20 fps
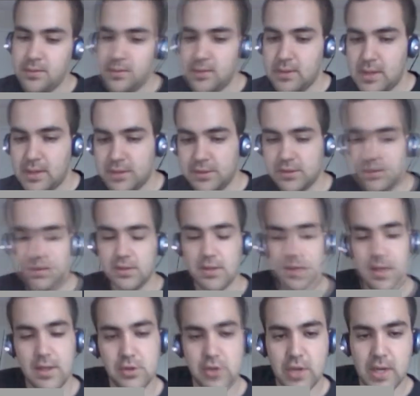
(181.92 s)
as you can see,
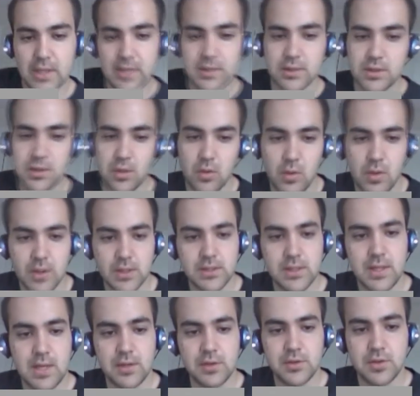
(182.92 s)
the head tracking still works
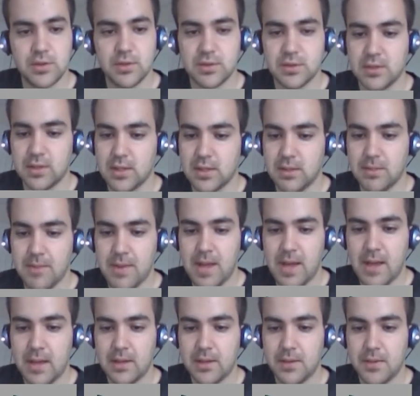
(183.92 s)
now. So I just select the
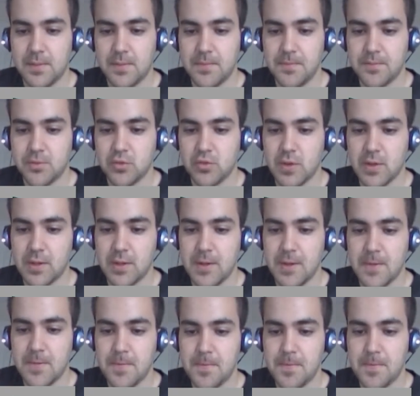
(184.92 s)
back, shrink it,